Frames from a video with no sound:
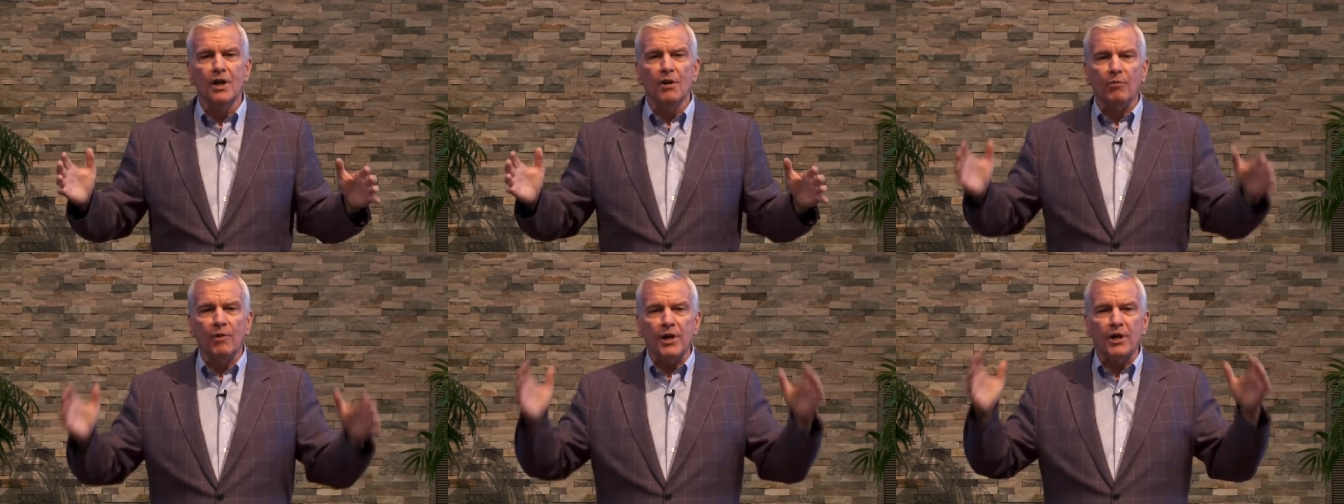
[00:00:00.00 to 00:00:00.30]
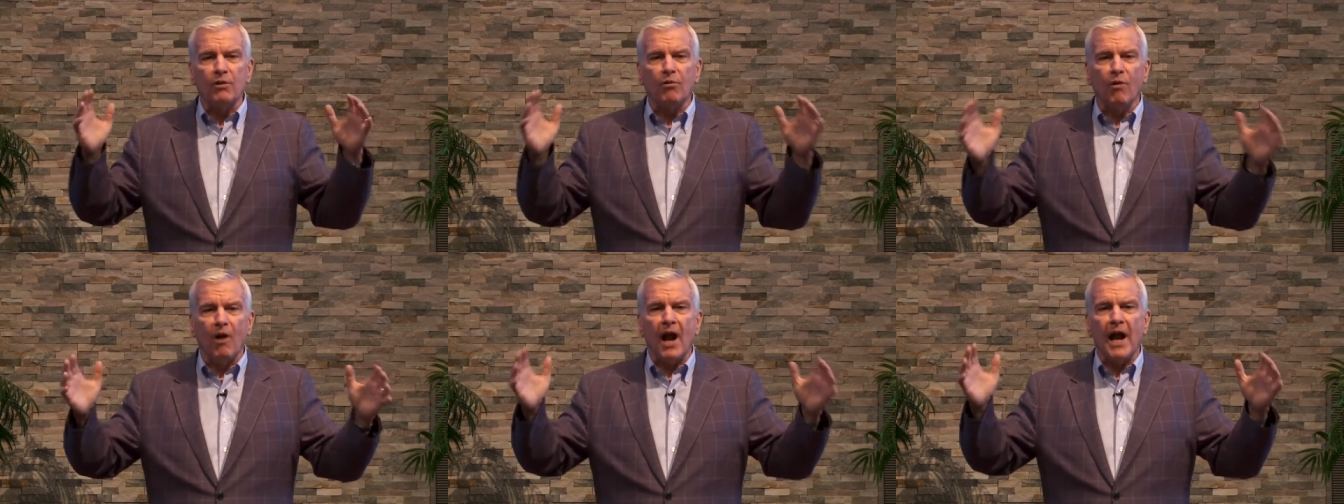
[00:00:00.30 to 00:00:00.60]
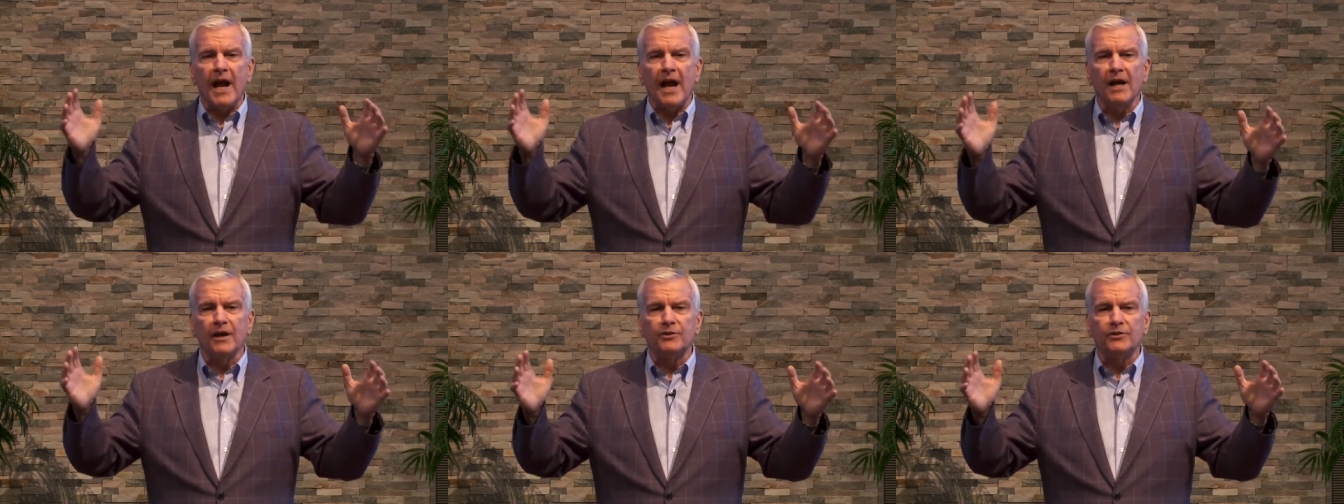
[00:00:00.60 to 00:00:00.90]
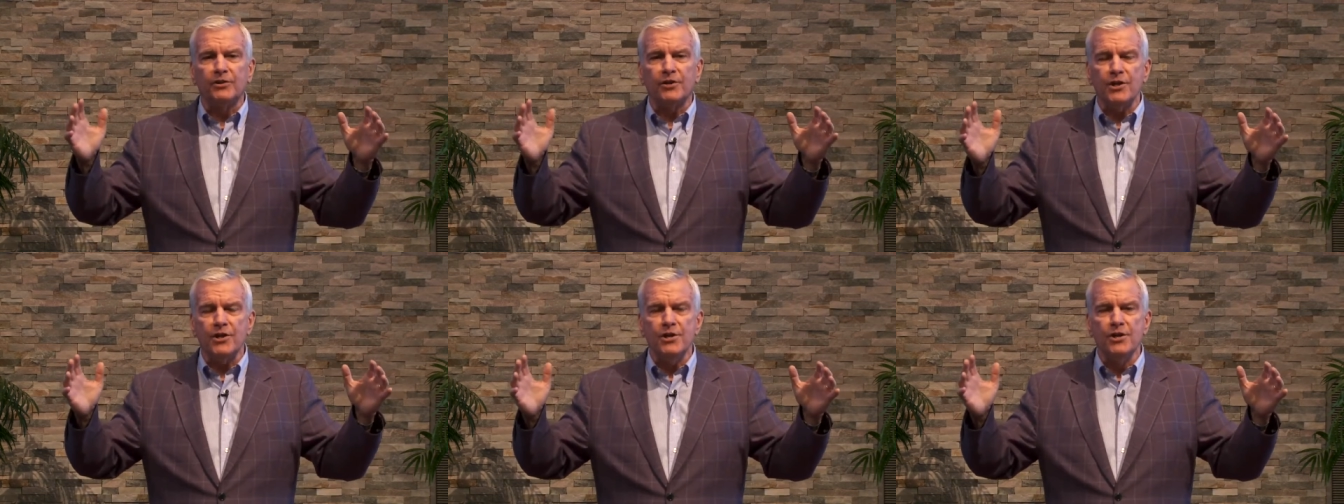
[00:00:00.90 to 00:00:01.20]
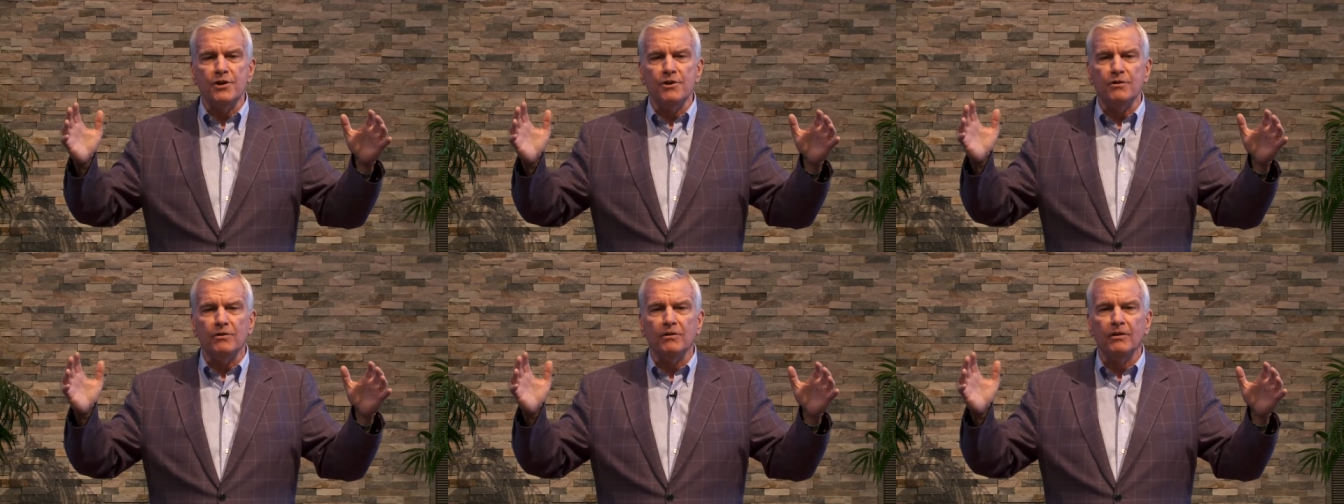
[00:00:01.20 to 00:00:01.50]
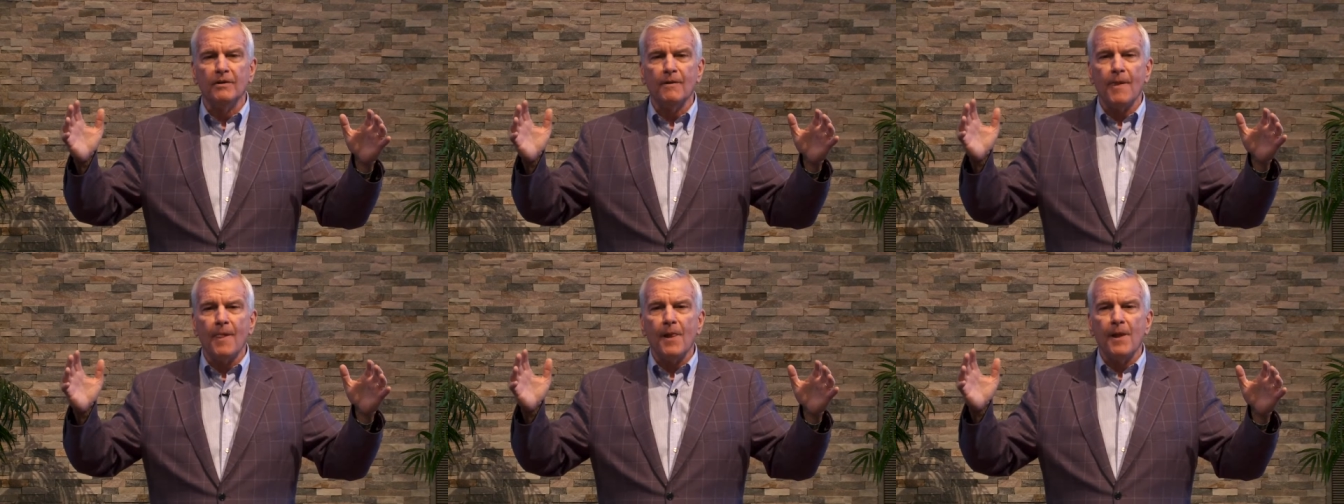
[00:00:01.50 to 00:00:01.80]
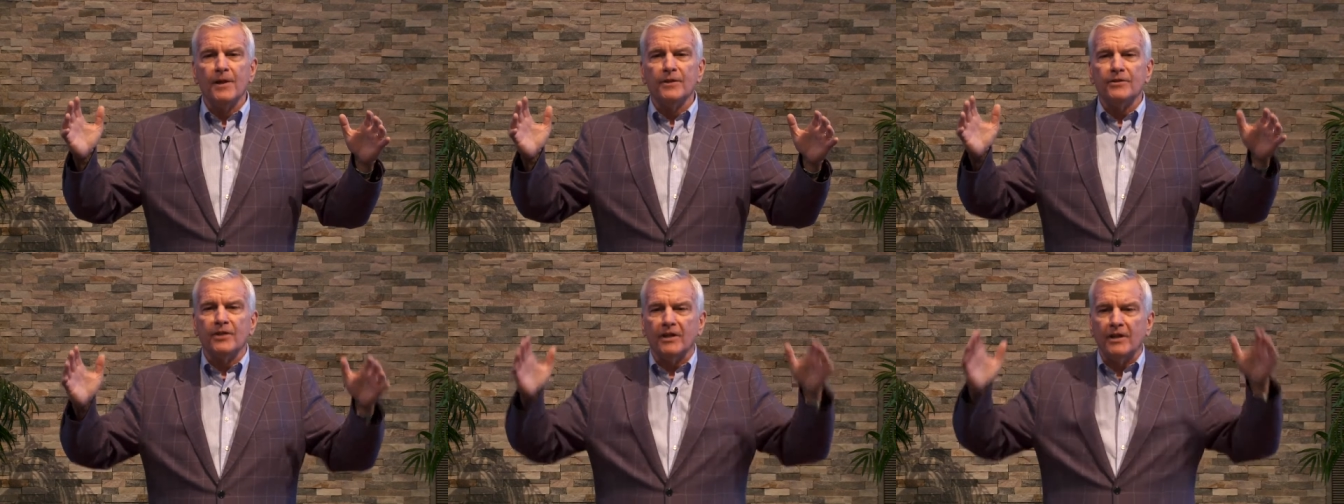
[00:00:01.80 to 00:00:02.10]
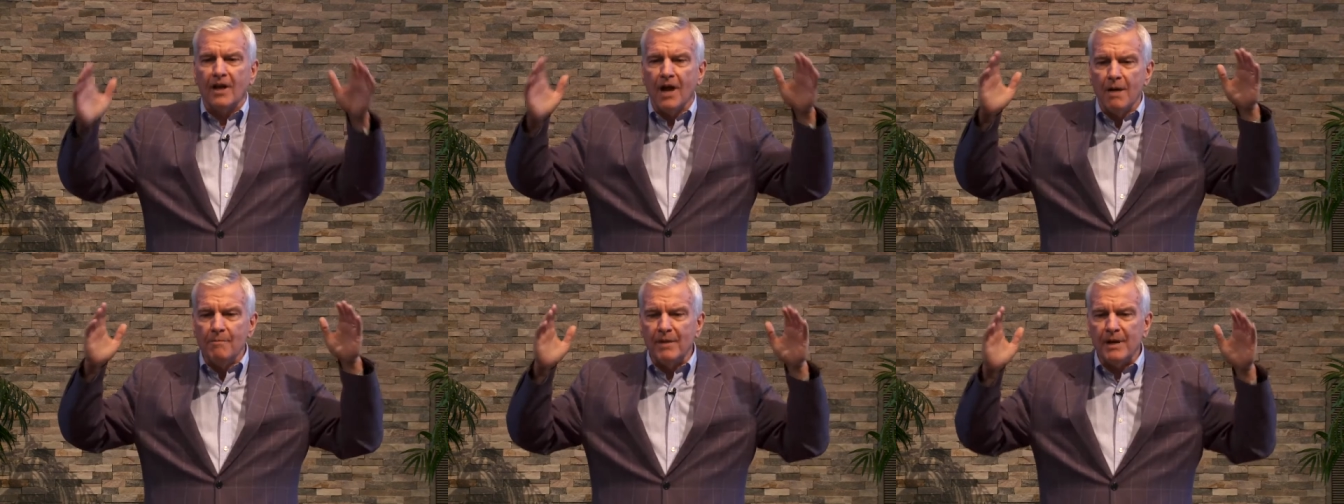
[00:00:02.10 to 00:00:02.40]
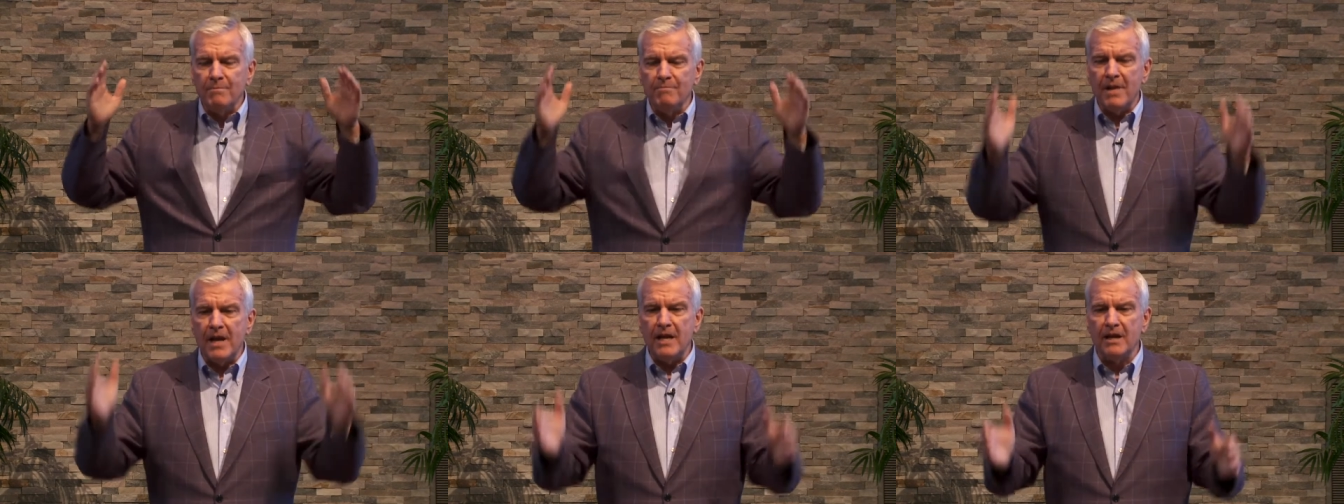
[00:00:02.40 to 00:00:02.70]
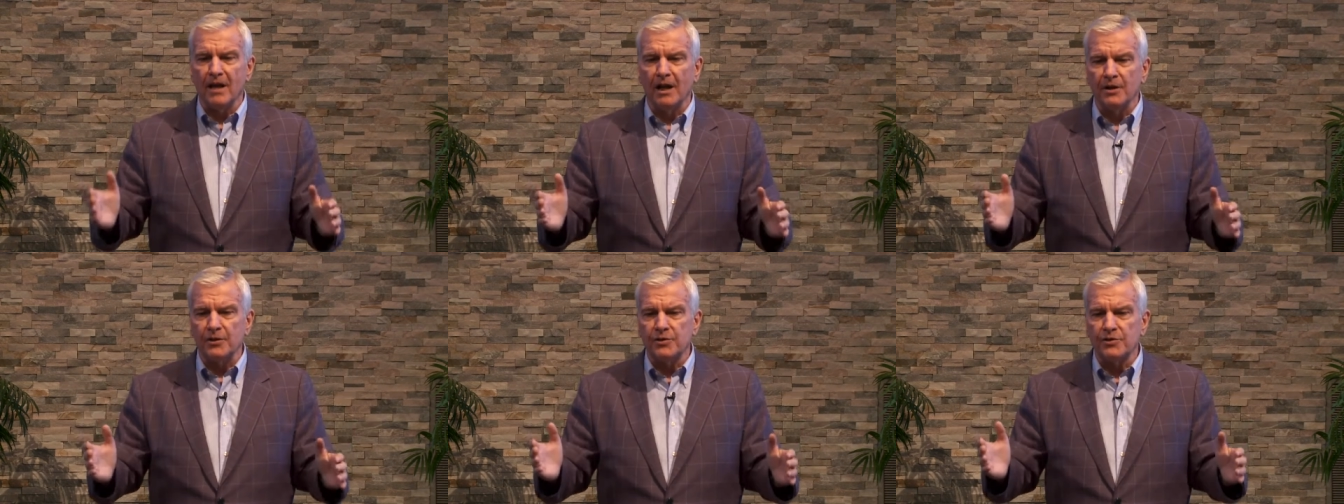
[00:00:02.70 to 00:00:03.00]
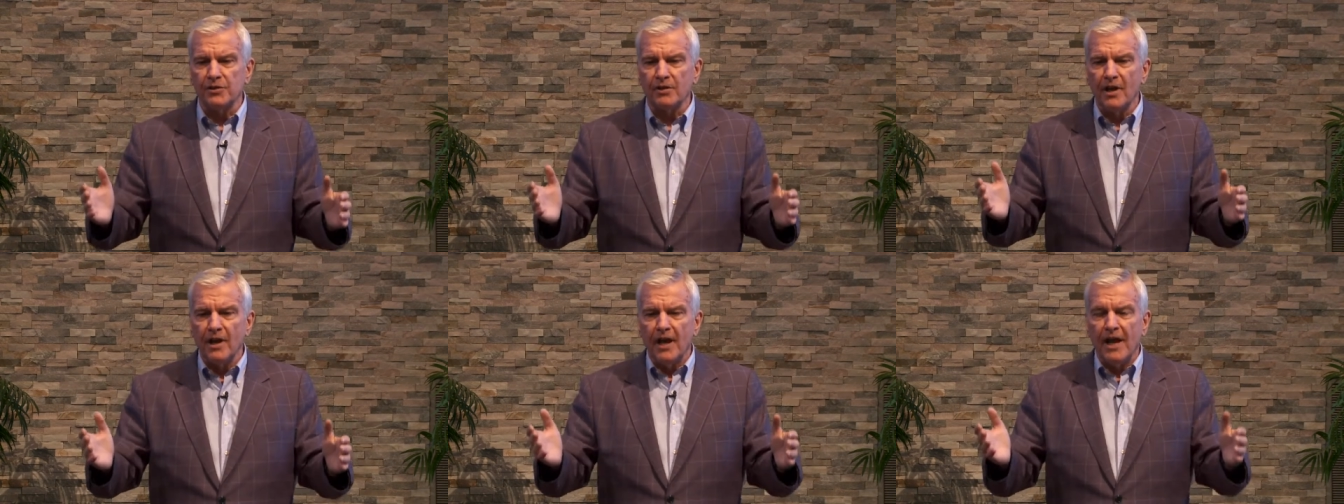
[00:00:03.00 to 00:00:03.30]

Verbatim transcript: we cry out to you to come and meet us.